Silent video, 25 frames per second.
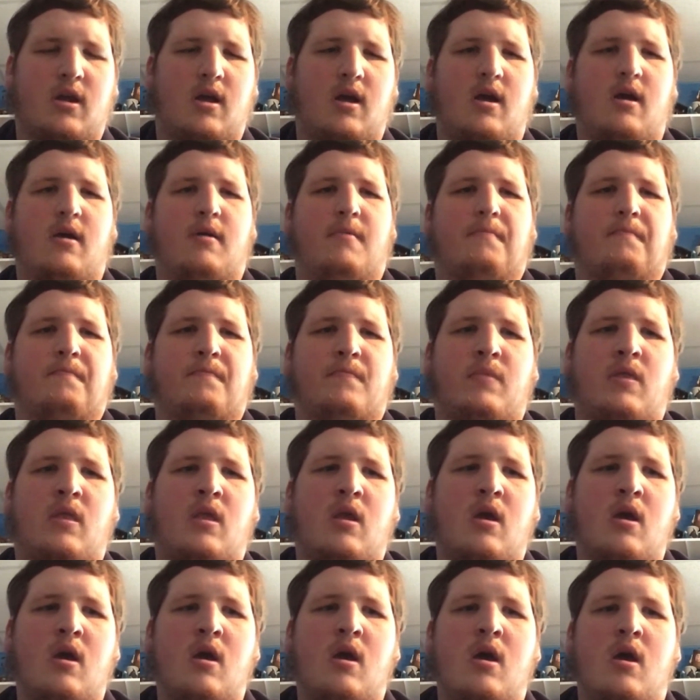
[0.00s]
And
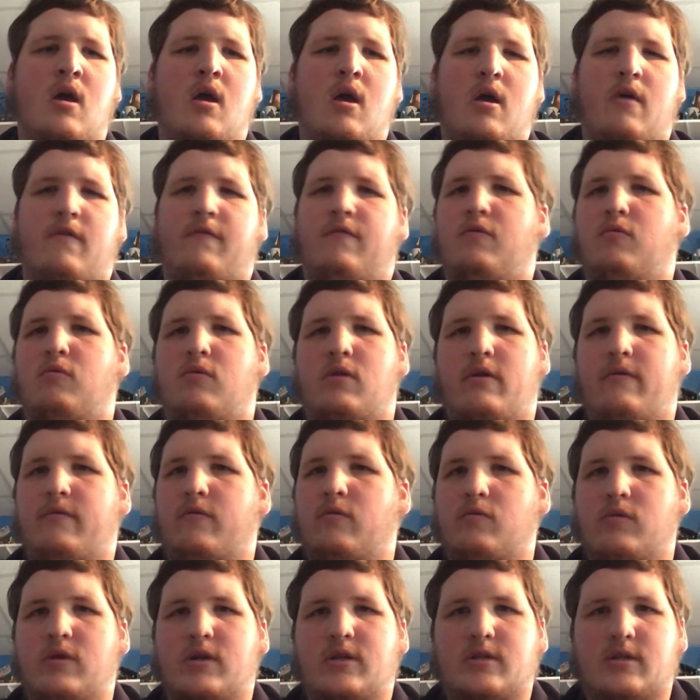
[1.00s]
for
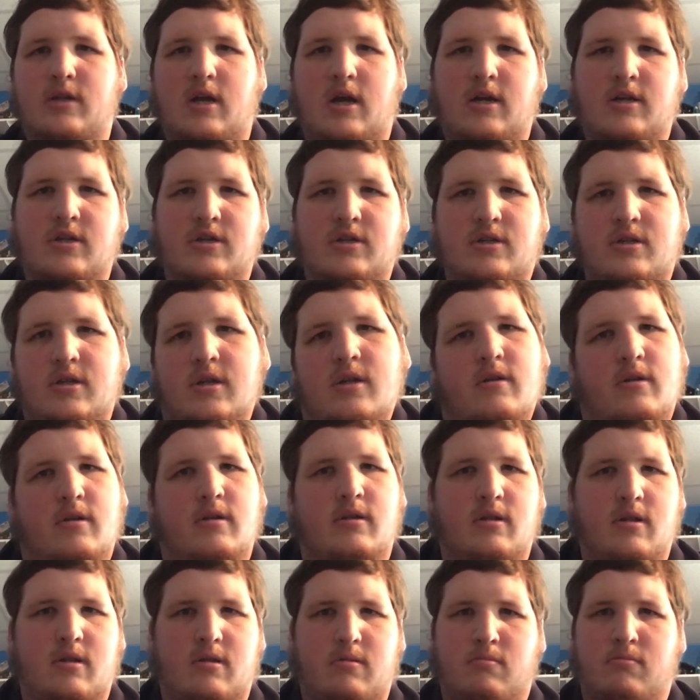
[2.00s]
whatever reason, I just
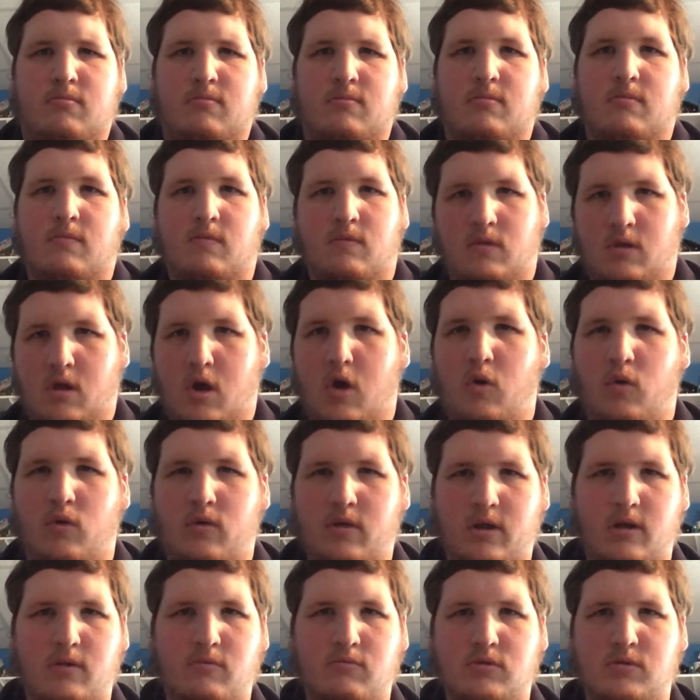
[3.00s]
didn't know
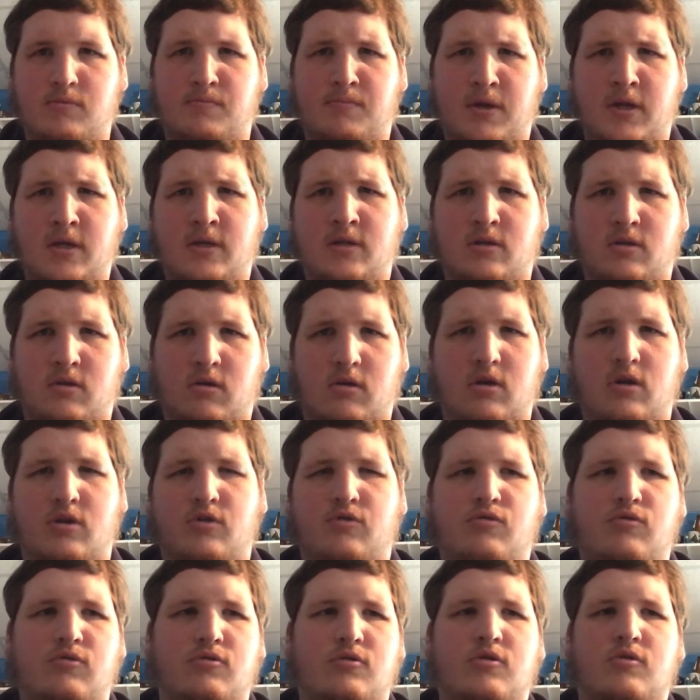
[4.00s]
that it was based on a
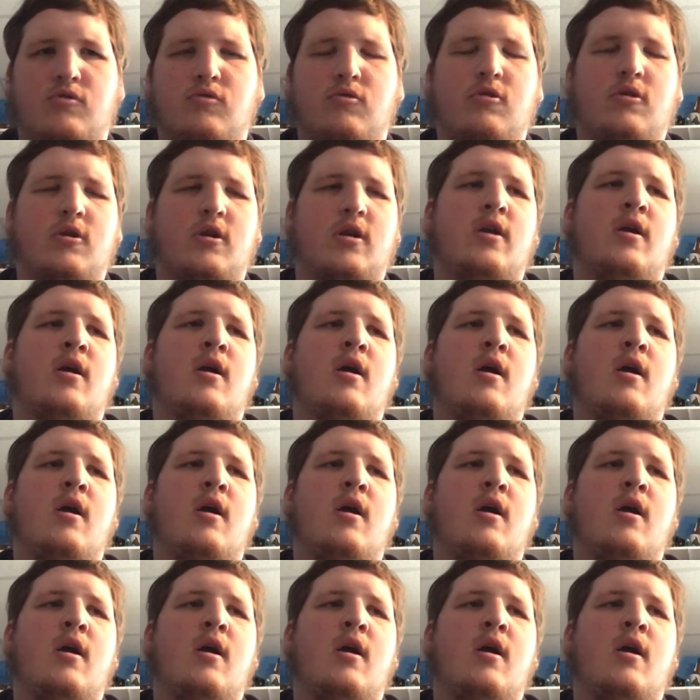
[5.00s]
true story.